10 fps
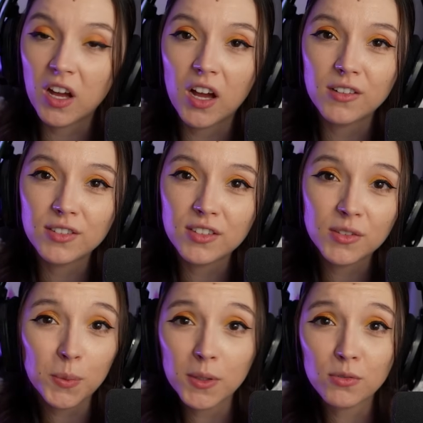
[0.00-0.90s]

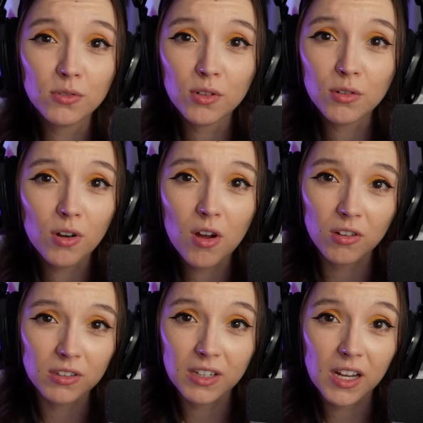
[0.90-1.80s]
houses, what could go
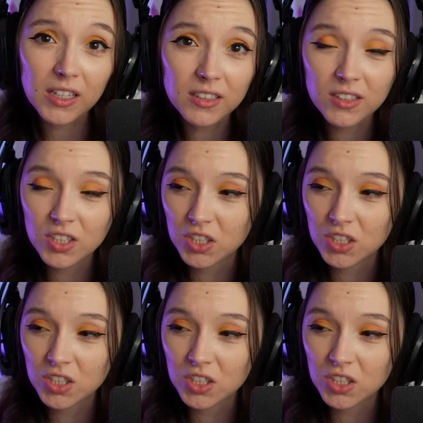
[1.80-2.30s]
wrong, right?